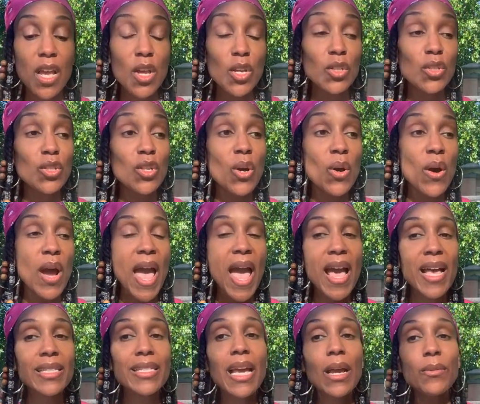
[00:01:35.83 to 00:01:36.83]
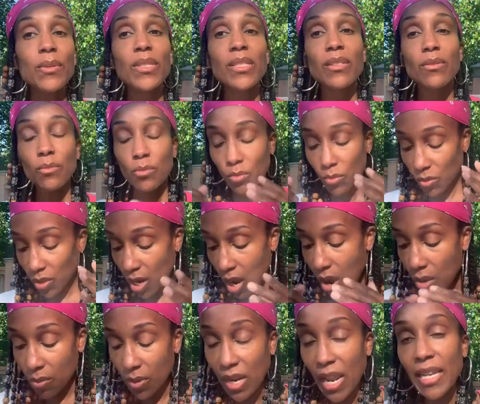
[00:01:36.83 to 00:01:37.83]
So as I was,
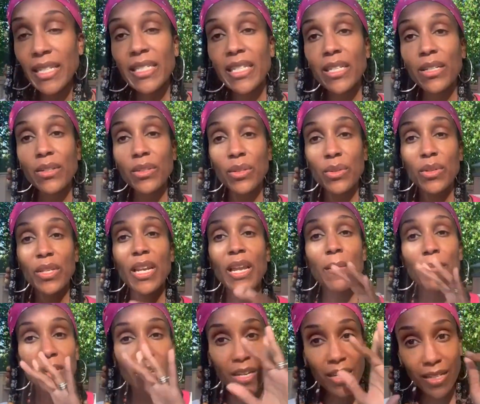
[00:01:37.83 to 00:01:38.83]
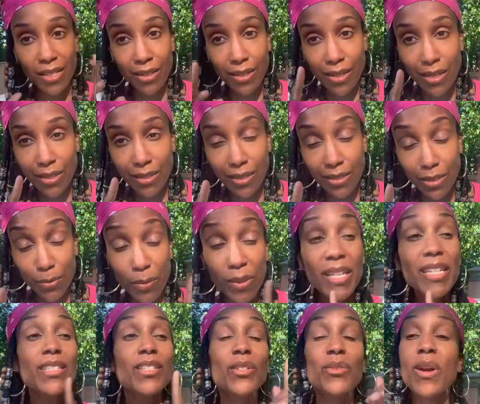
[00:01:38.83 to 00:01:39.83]
y'all, when I tell you, and I'm going to
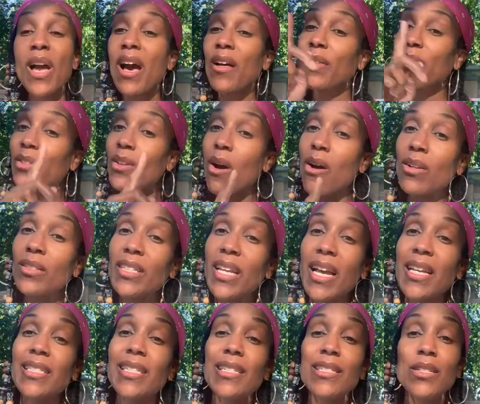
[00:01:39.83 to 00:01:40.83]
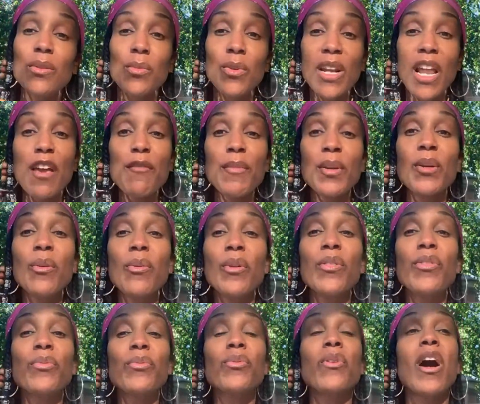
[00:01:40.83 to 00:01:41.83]
explain to you how this all ties into what I've been going
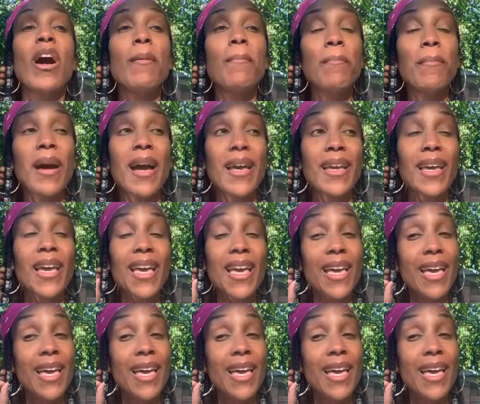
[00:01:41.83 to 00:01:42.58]
through on my